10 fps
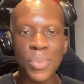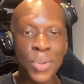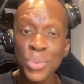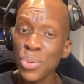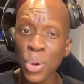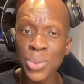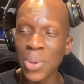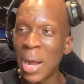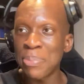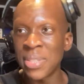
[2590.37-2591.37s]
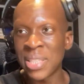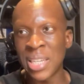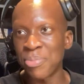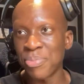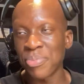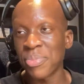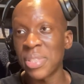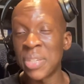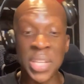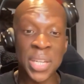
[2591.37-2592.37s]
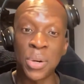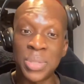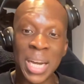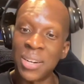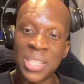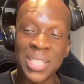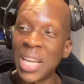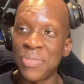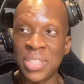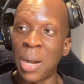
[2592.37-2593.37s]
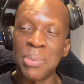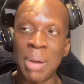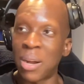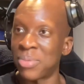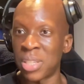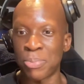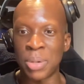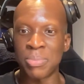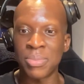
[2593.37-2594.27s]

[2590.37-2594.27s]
who knows what happens to them? If they go down, he's definitely coming back up to the Prem.